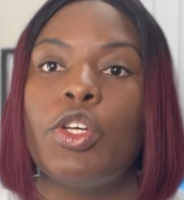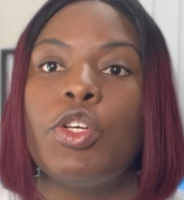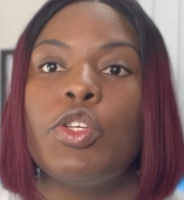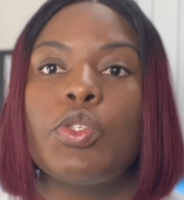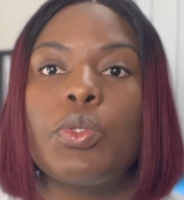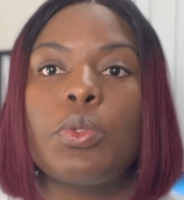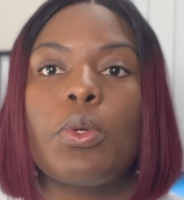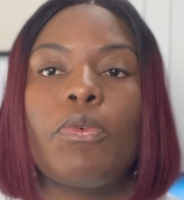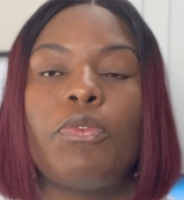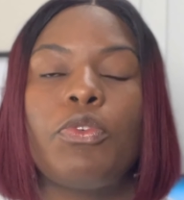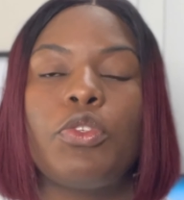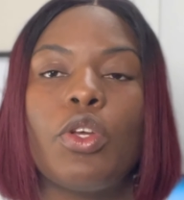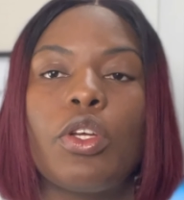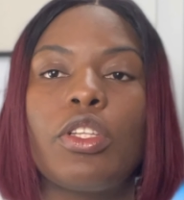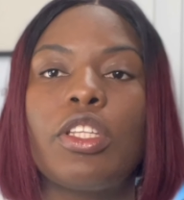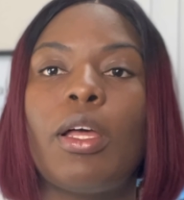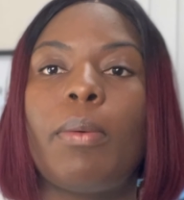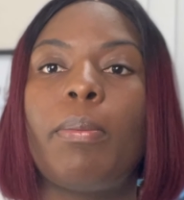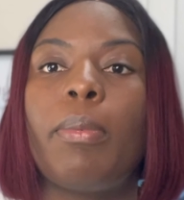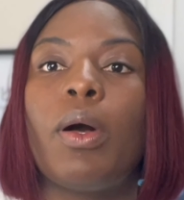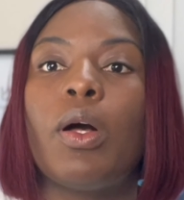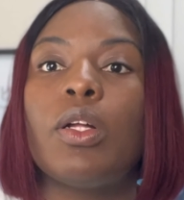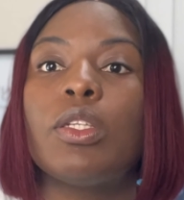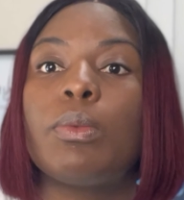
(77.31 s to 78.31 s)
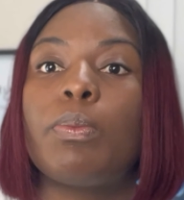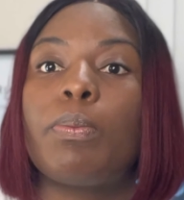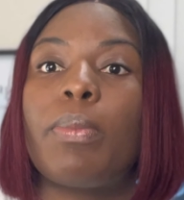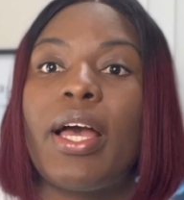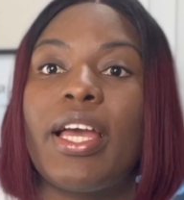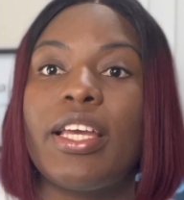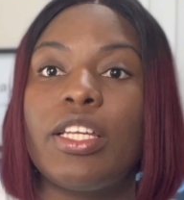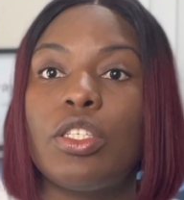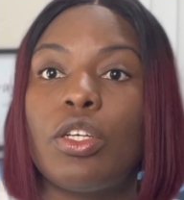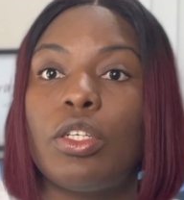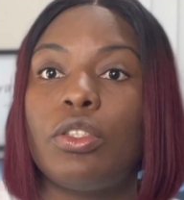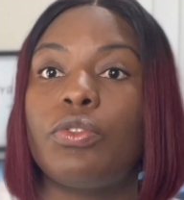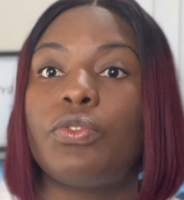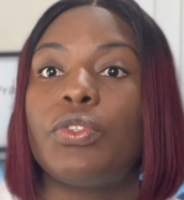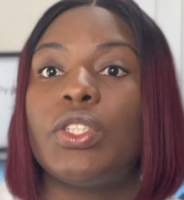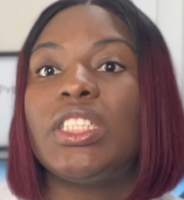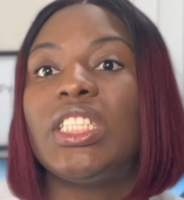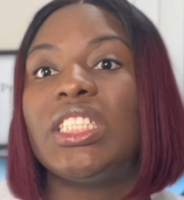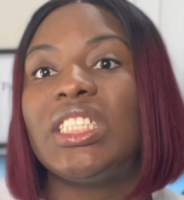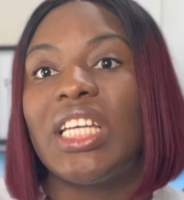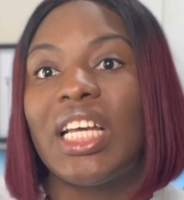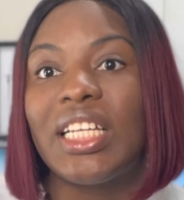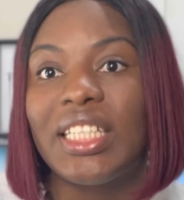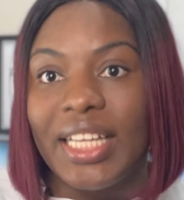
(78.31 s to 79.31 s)
So we've talked about Python for
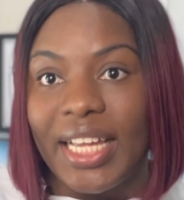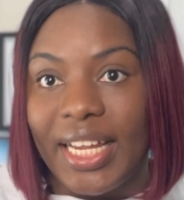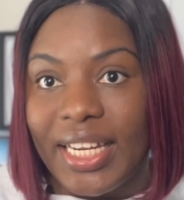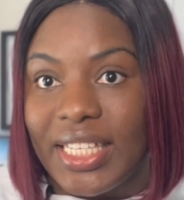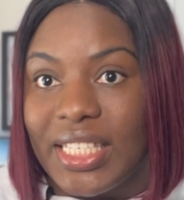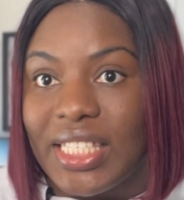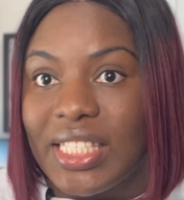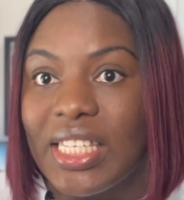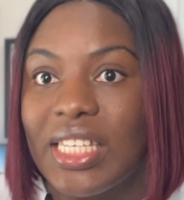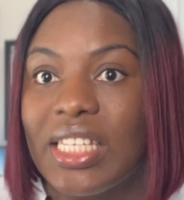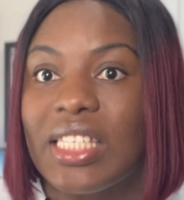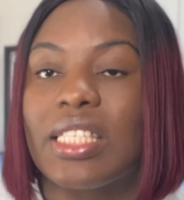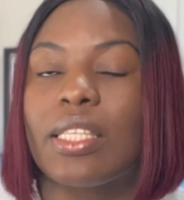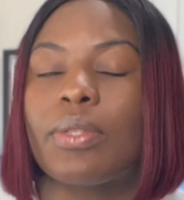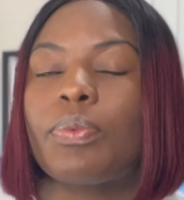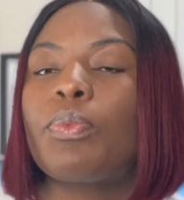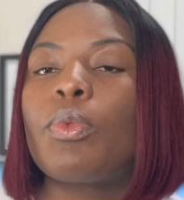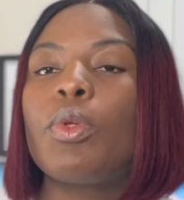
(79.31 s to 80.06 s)
data analysis,